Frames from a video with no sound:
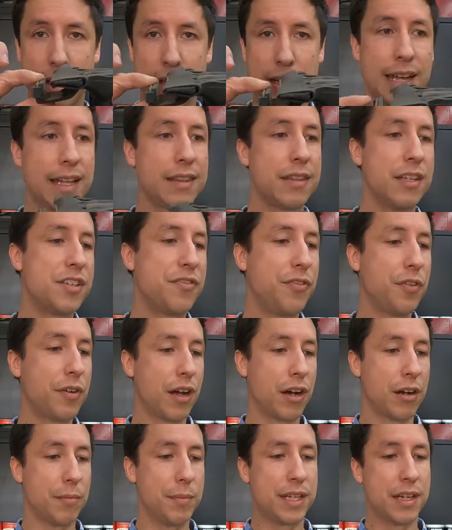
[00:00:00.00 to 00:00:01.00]
get this foot
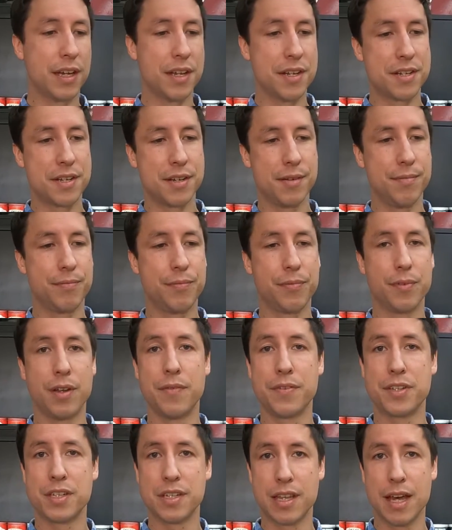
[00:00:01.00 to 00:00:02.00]
out, because
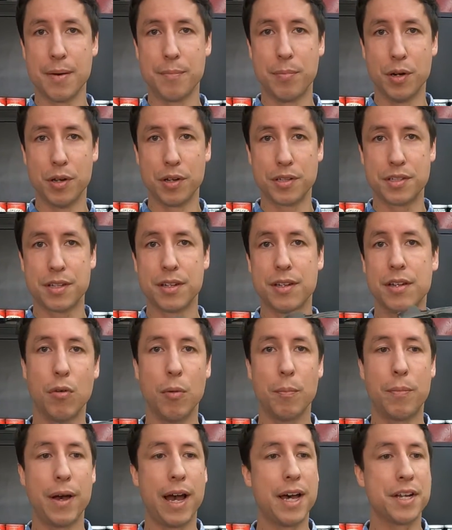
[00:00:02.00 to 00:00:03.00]
obviously that bolt
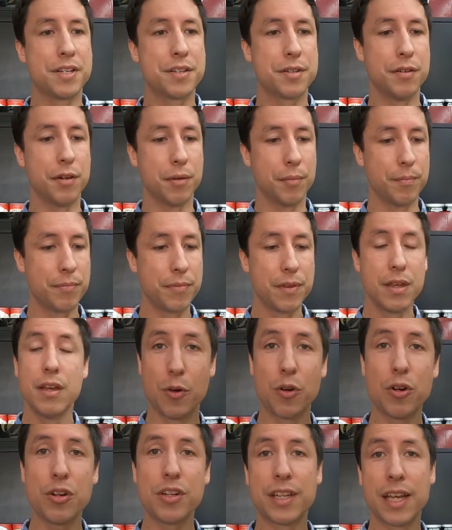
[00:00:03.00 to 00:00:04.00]
won't pass through. In
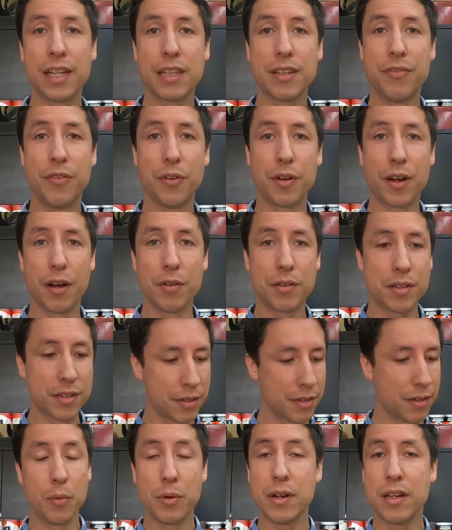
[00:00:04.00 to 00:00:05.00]
order to get the foot out,
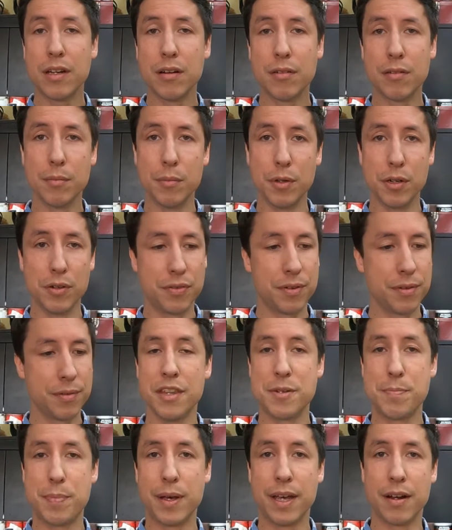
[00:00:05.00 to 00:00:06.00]
we need to remove
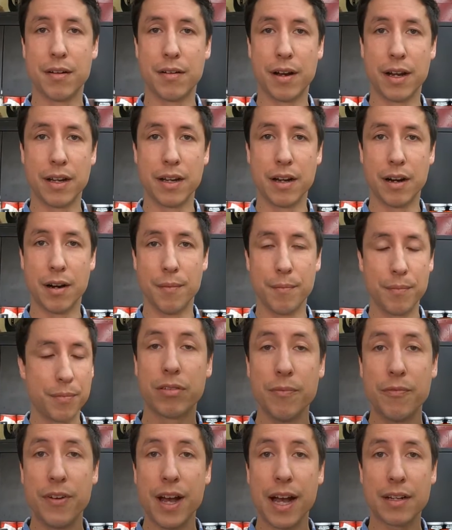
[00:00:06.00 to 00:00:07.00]
this pin right here.
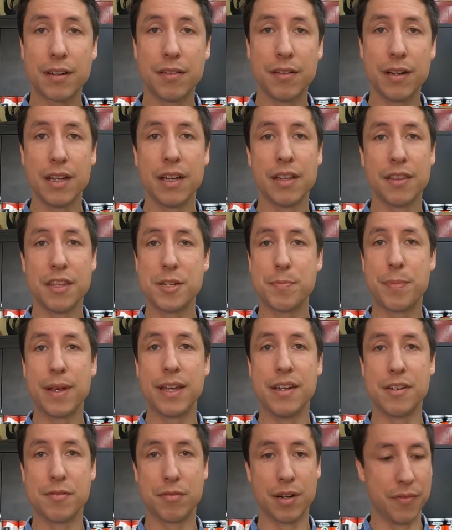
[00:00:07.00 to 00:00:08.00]
From factory, this
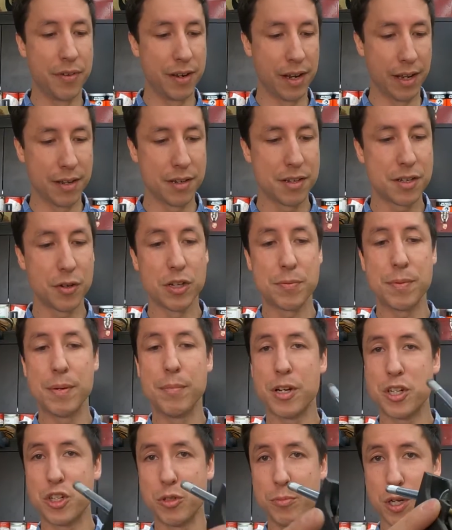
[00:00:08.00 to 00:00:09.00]
pin is riveted, so it's been
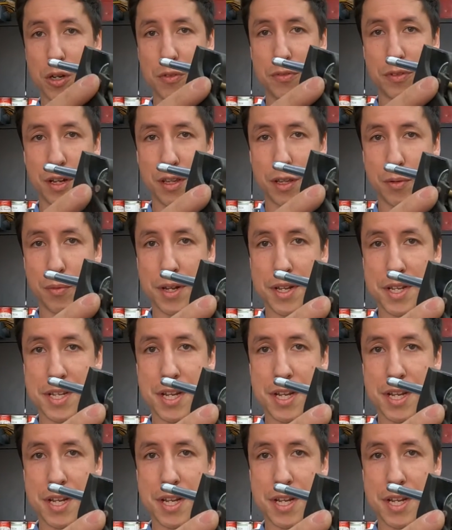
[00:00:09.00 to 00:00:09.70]
mushroomed over on the one